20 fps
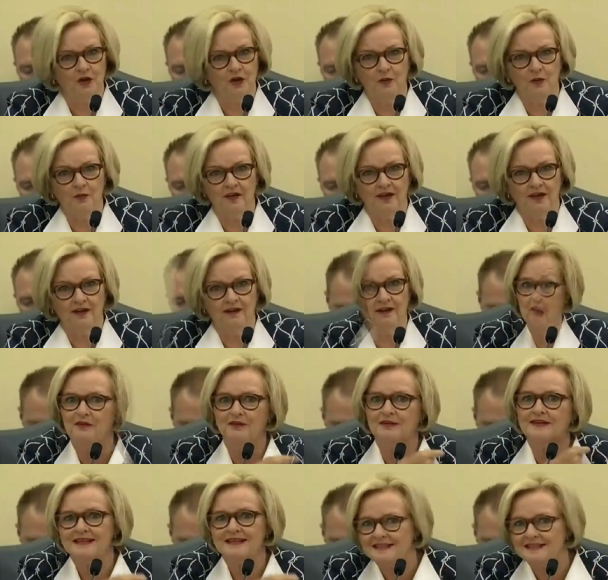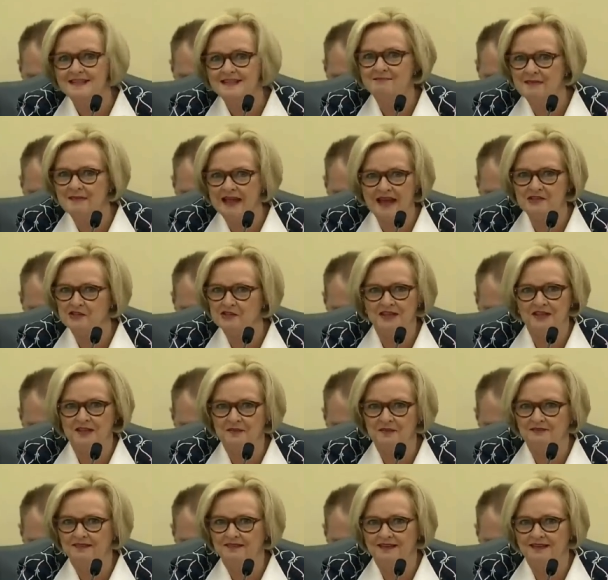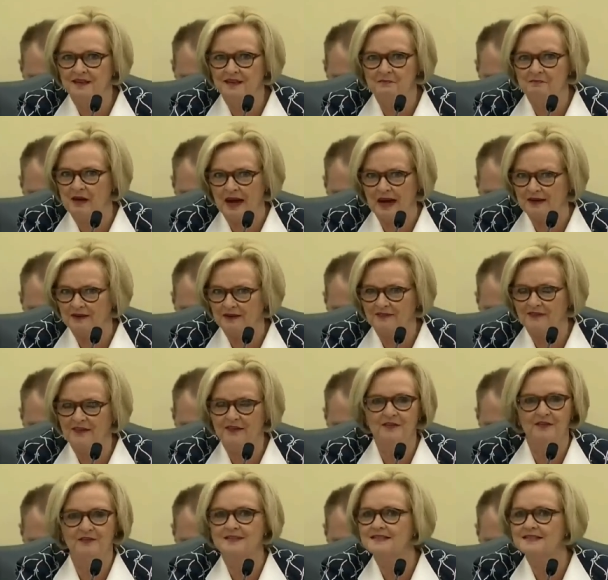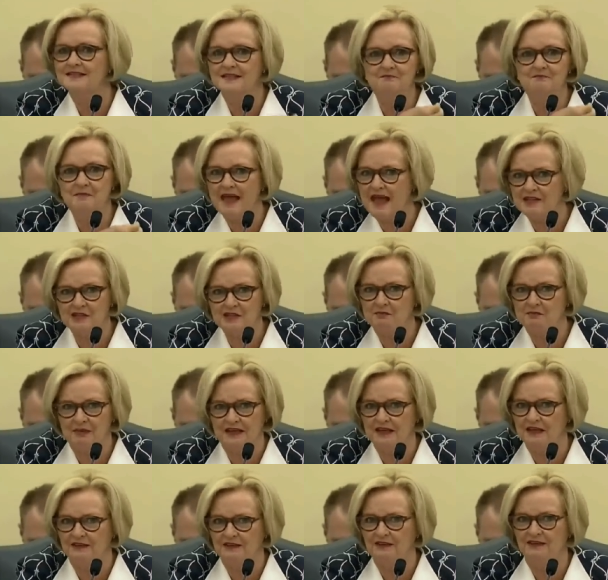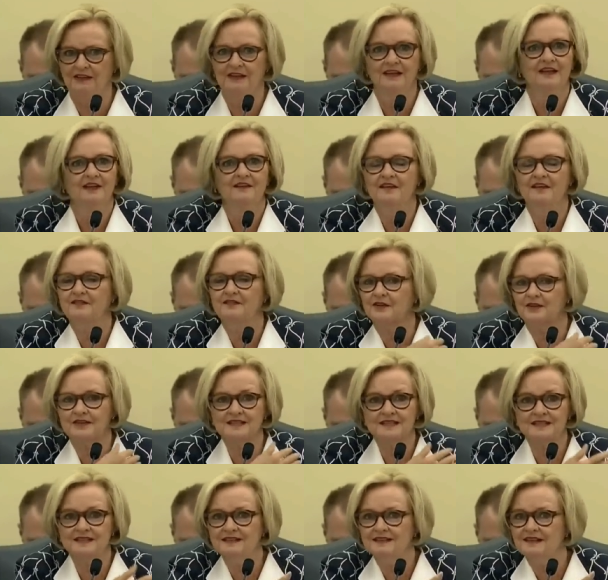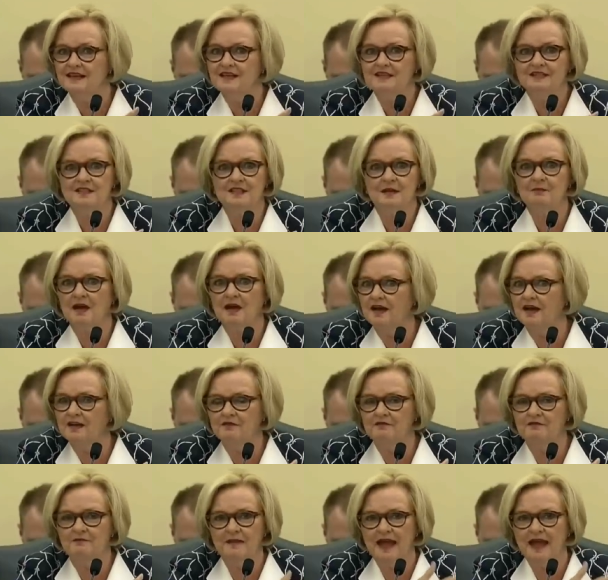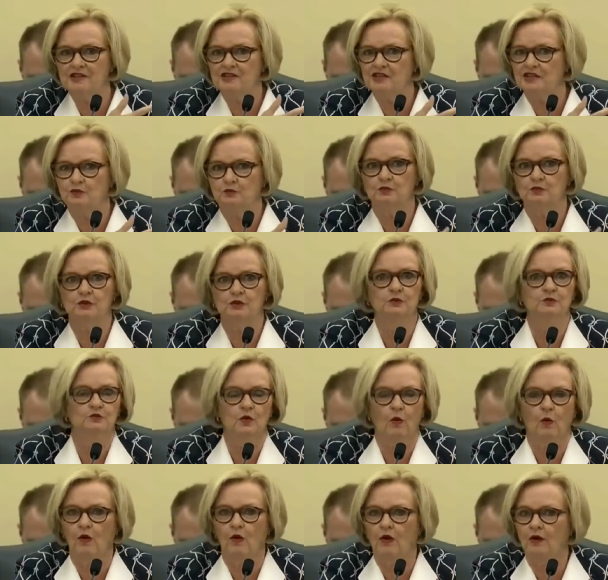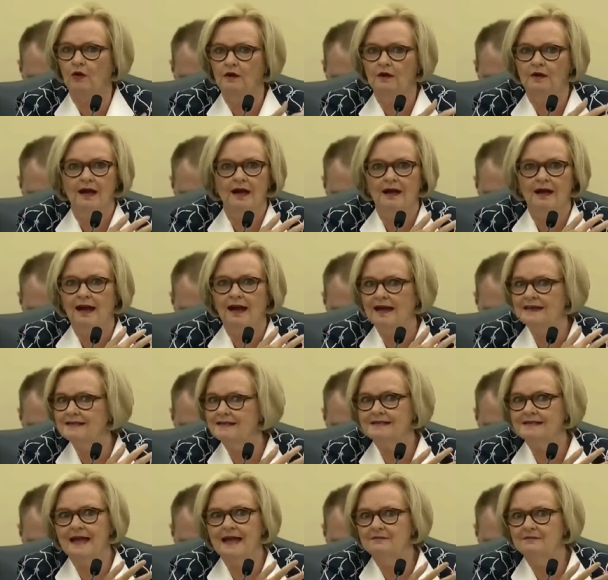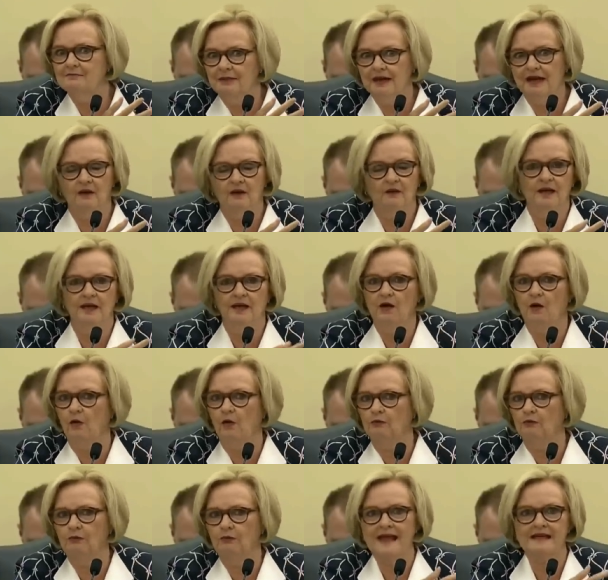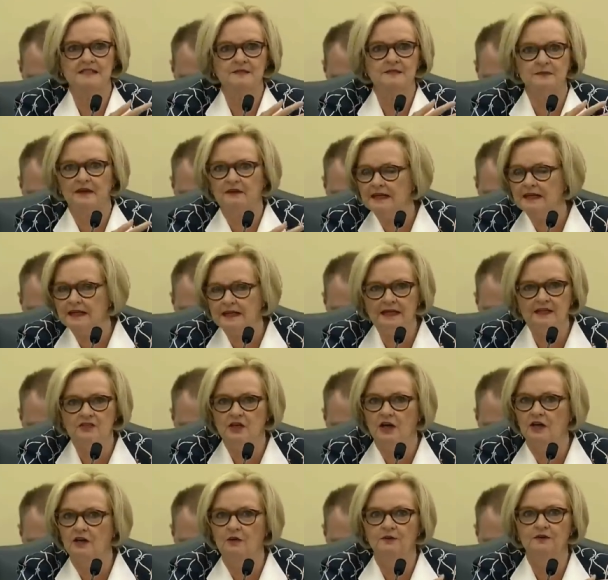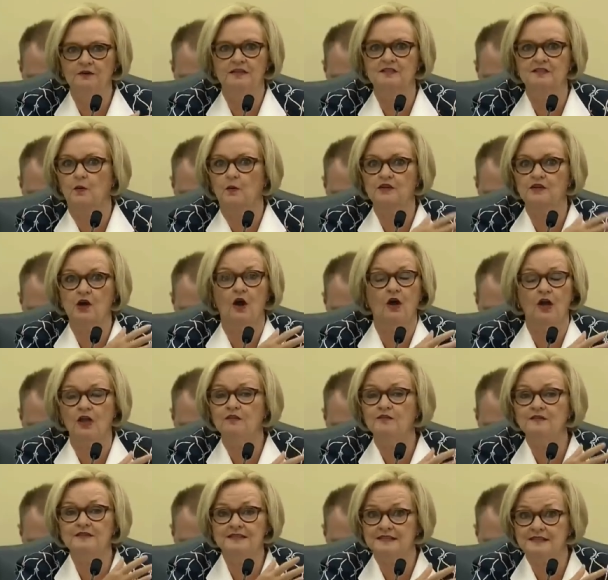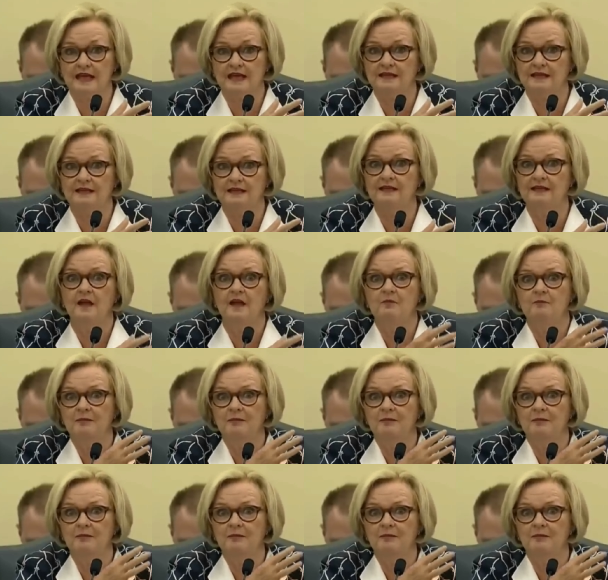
go there. That there isn't magic in a, in a bottle, that there isn't a magic pill, that there isn't some kind of magic root or acai berry or raspberry ketone that's going to all of a sudden